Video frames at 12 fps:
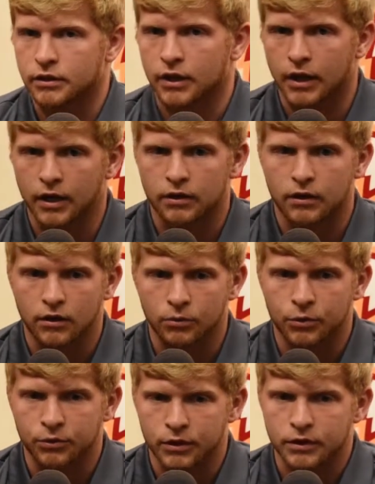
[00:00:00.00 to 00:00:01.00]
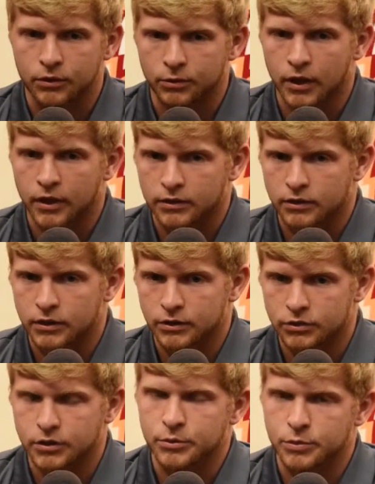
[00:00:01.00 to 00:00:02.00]
and we really think we can
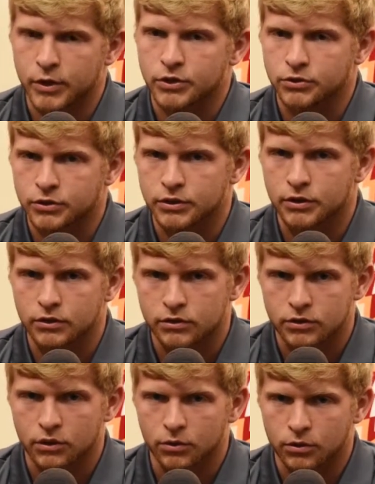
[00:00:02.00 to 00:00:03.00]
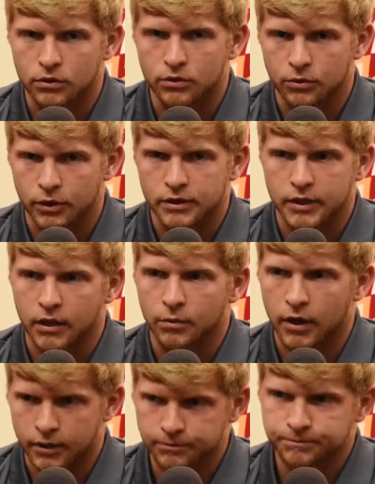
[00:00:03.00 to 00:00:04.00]
do something special this year. So we're excited
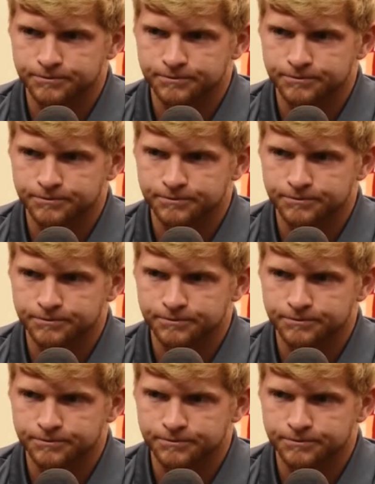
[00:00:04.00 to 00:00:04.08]
about it.